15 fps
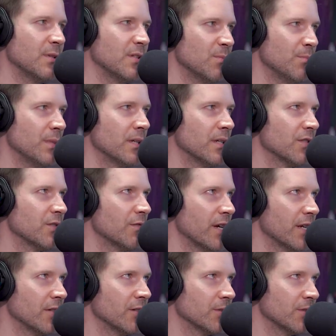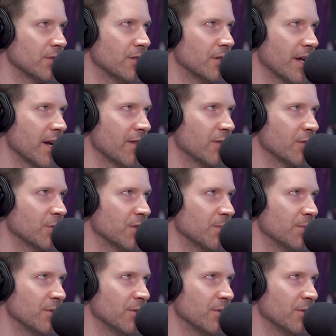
his biggest radio song ever was